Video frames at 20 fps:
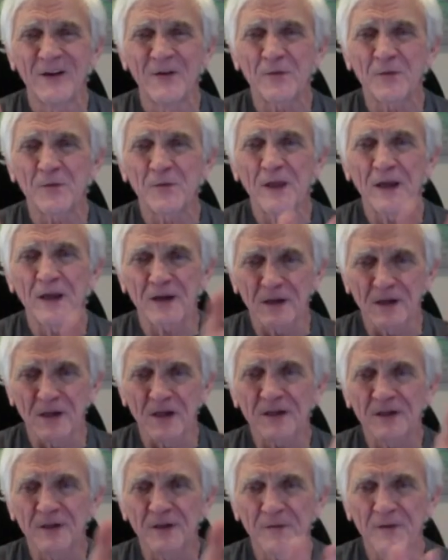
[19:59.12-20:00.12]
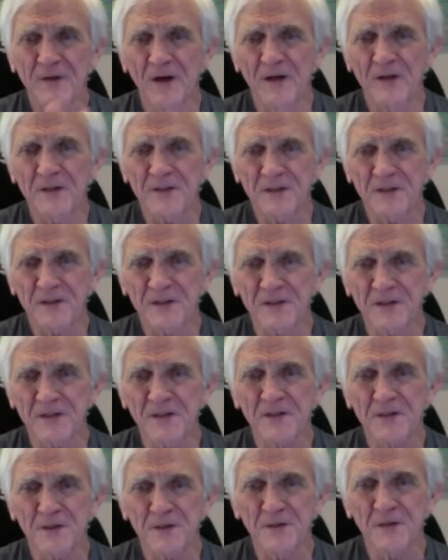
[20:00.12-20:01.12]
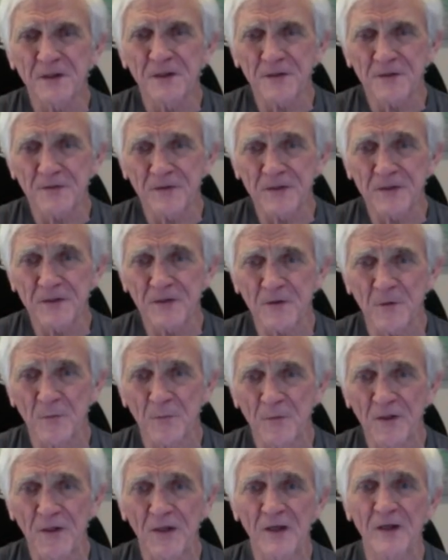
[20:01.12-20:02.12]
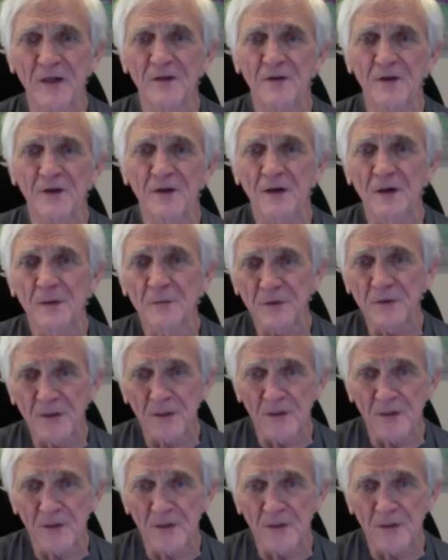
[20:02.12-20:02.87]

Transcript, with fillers: through that collective consciousness to this physical being to come to